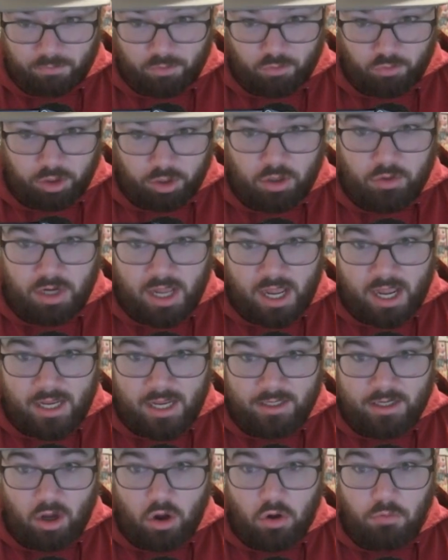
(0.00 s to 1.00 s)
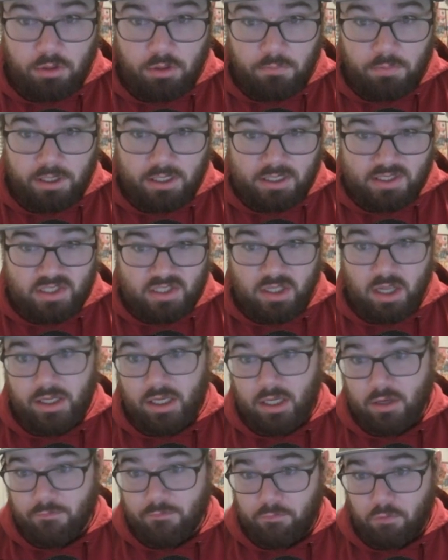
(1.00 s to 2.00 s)
309 OBP, a
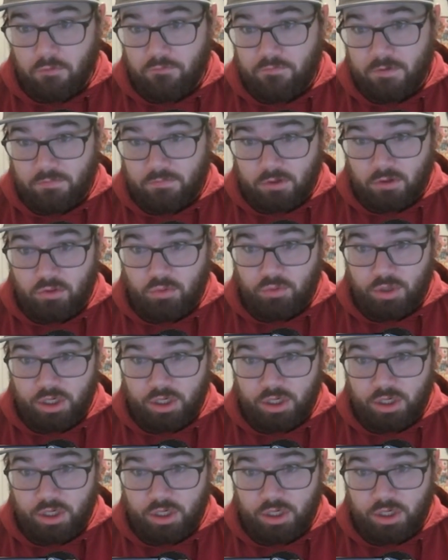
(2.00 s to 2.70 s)
slugging of 453,